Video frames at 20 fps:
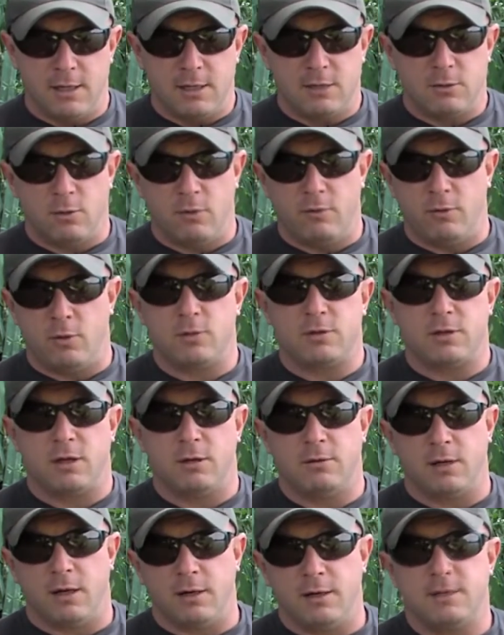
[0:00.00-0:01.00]
So what we've
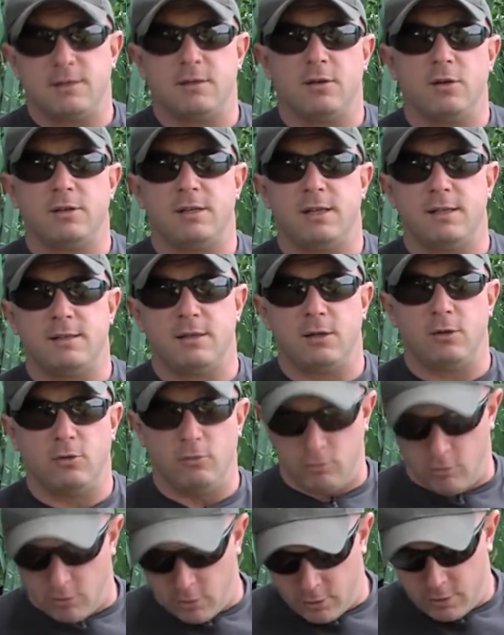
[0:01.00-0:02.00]
also done is an
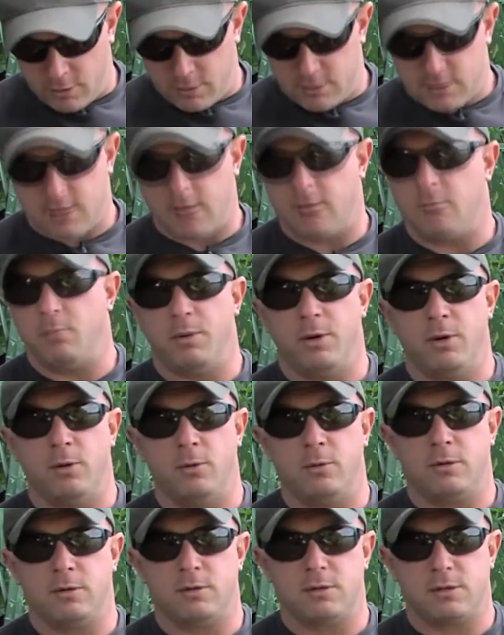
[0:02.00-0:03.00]
identical rod, same
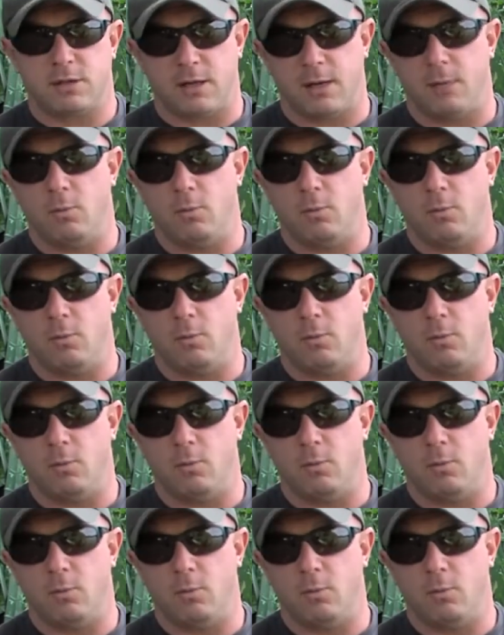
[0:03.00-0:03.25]
build, same